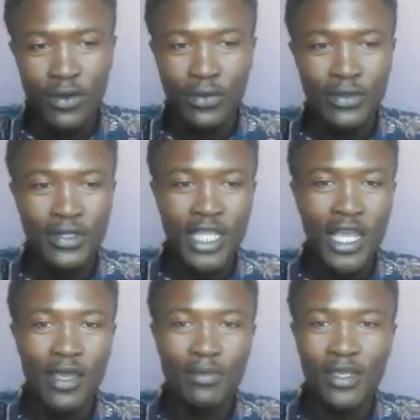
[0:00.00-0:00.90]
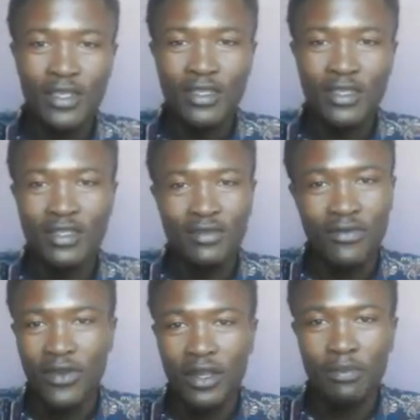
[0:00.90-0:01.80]
Because time is
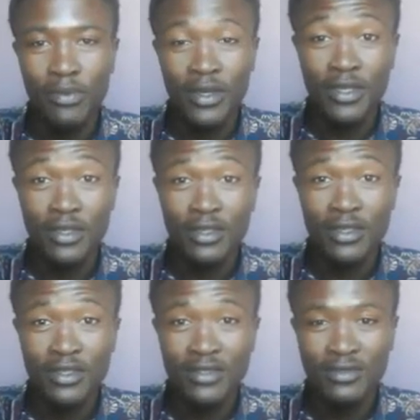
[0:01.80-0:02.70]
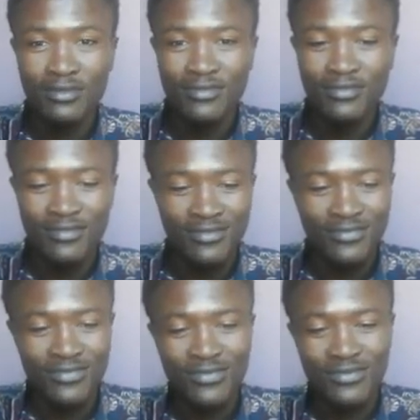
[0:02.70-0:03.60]
very precious,
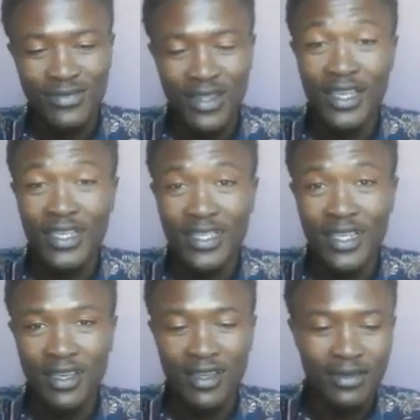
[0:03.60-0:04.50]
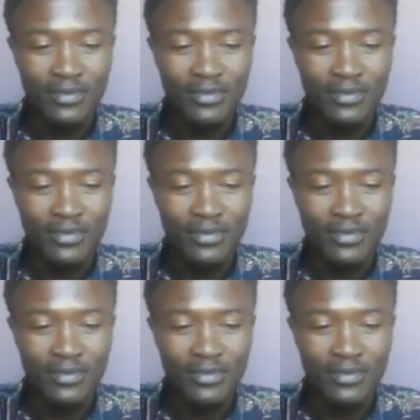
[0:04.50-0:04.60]
they say.